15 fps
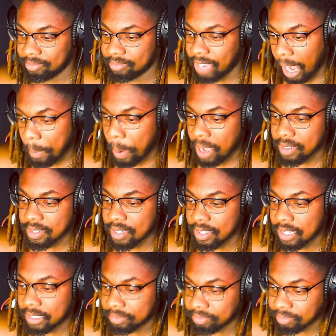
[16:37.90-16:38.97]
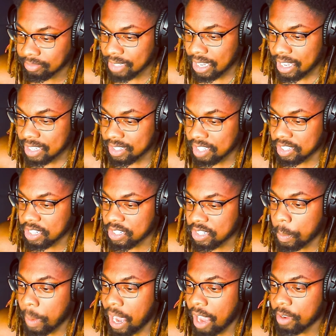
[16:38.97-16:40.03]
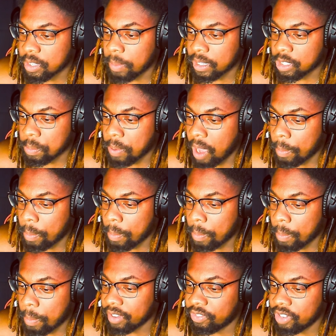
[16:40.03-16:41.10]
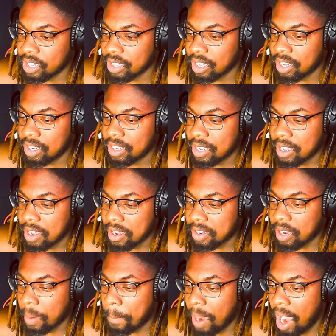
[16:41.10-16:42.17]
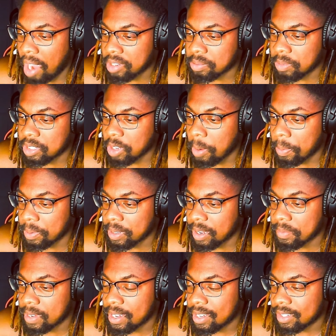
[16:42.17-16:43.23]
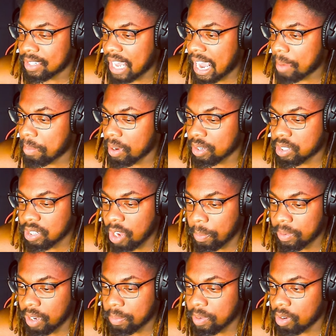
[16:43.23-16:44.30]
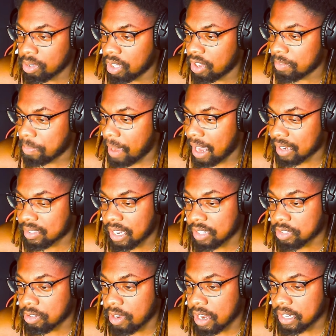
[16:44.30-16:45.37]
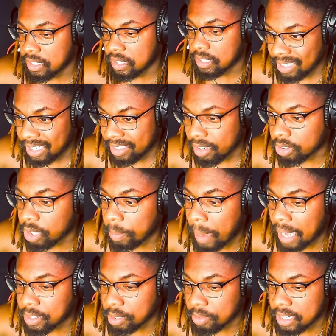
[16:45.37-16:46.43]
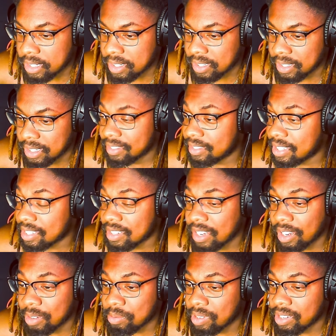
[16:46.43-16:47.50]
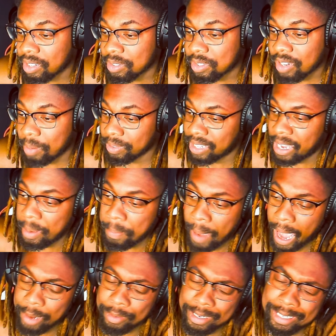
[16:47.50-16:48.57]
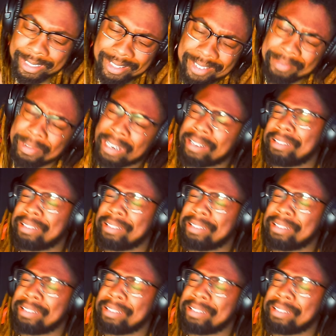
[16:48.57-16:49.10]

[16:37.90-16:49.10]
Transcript: I panted. Just as I was about to pop, I could feel a compartment opened up. Damn, bro, she opened up your glove box? That's crazy. Not the batteries. This nigga run on AA batteries, bro.